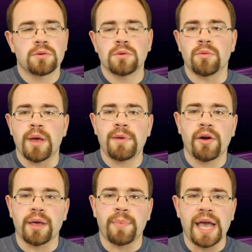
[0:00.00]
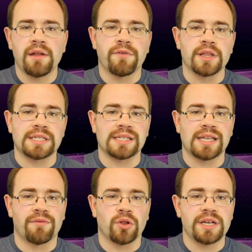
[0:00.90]
ooh, maybe I'll get paid for this
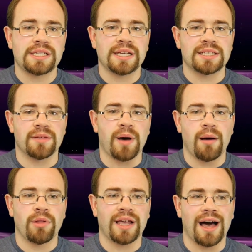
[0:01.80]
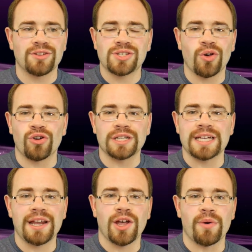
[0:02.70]
instead of releasing it to the public. I'll just go to
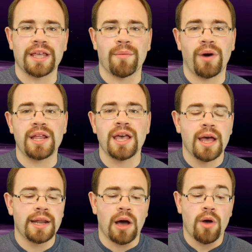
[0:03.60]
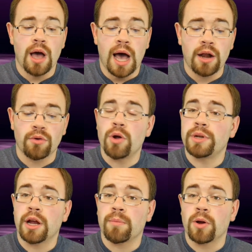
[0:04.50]
Nintendo and get money. Now, I don't
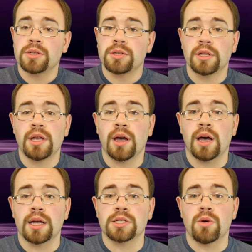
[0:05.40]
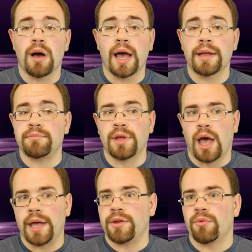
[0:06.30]
know Derek personally, uh, so I,
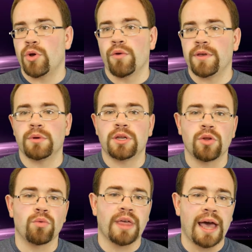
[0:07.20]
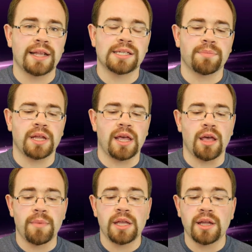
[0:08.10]
I don't know if he would do that. It's up to
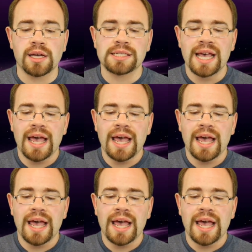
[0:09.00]
him. He does,